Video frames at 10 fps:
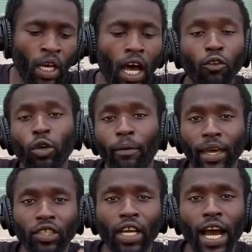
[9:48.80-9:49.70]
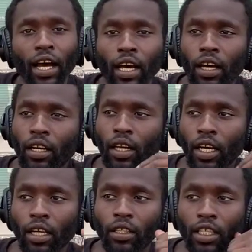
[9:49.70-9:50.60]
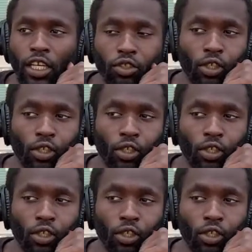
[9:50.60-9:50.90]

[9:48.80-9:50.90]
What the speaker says: I just want to make sure I touch